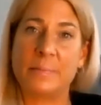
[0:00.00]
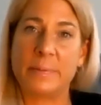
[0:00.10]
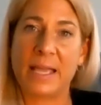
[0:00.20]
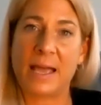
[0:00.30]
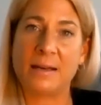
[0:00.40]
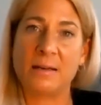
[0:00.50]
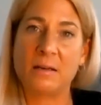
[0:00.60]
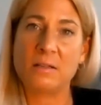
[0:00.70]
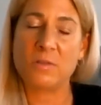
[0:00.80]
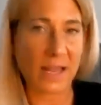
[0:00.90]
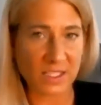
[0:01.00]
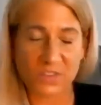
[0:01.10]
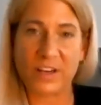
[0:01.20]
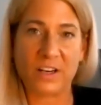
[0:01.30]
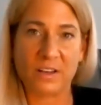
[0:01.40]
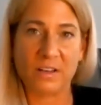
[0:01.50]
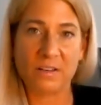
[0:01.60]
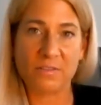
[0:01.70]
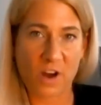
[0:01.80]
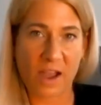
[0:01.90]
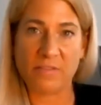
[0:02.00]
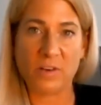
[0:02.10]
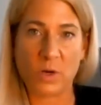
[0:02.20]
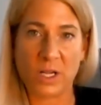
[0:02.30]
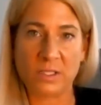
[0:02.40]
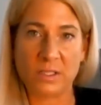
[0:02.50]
up again. So that's fair for everyone.